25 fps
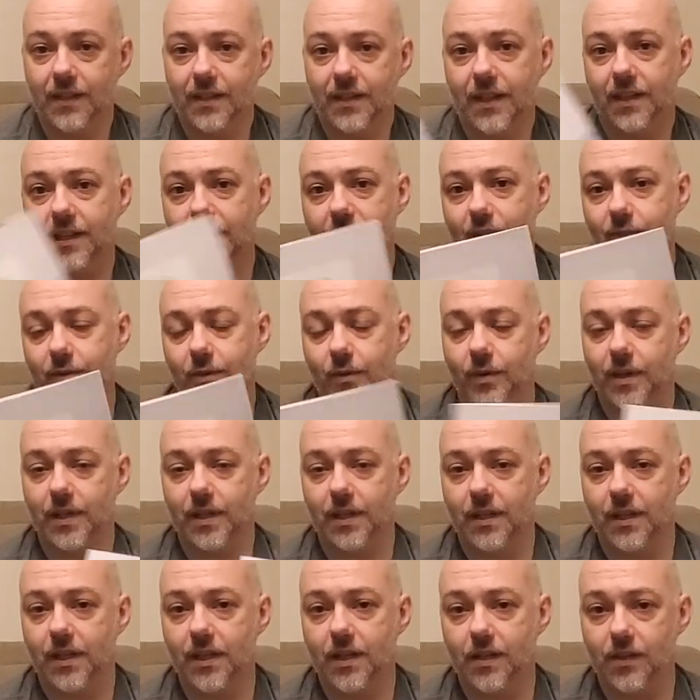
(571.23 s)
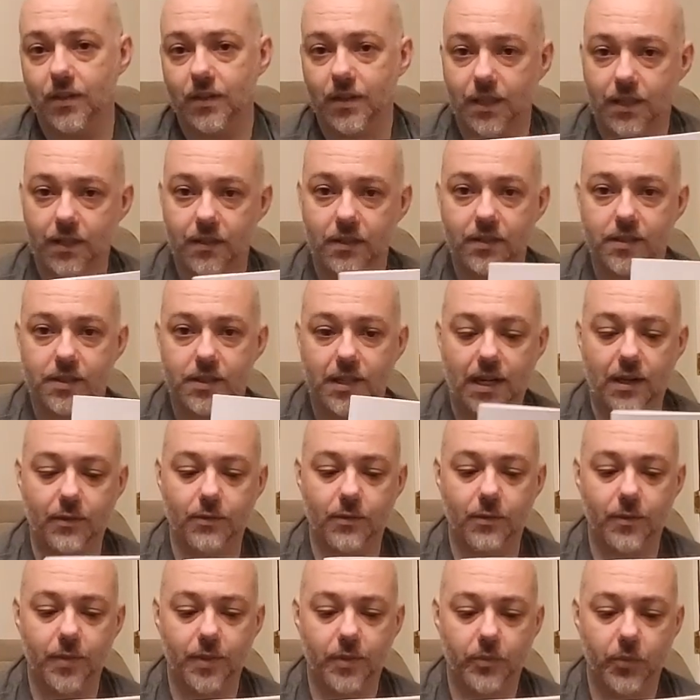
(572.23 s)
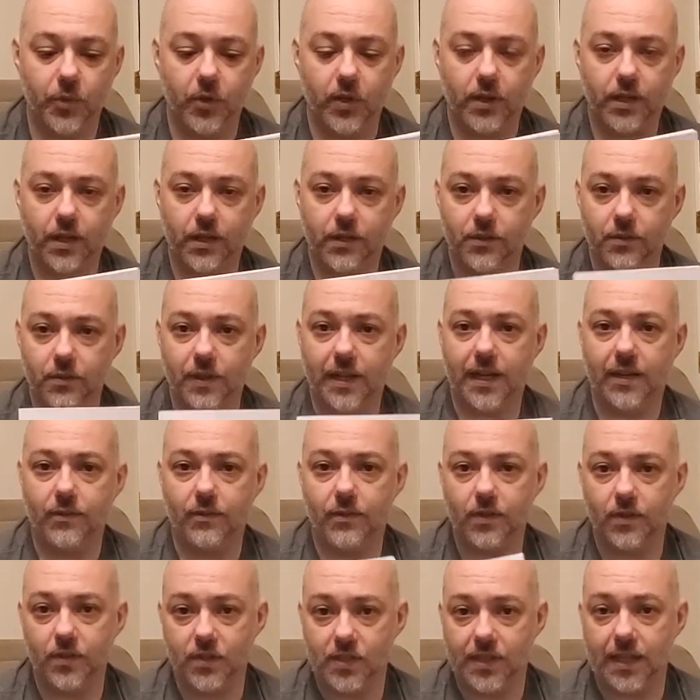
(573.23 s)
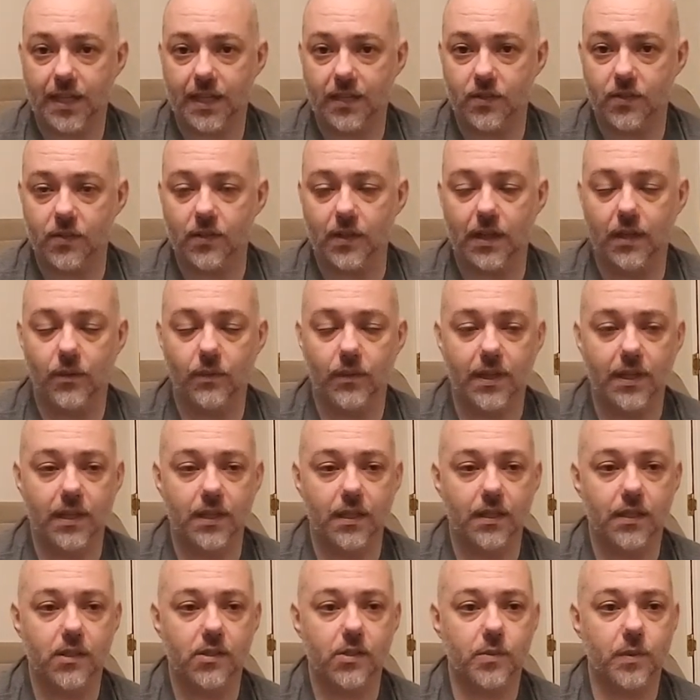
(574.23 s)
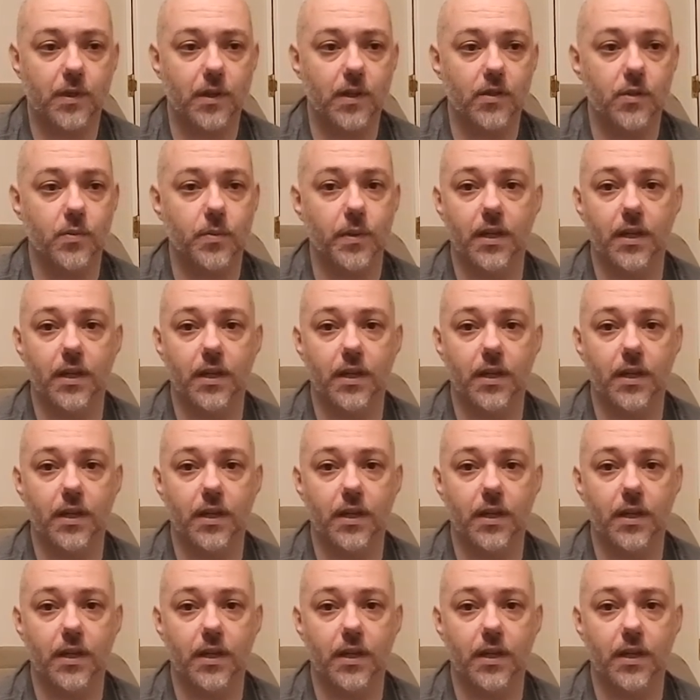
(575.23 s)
and never read another Nicholas Offerman book, and you'd have a satisfying reading experience.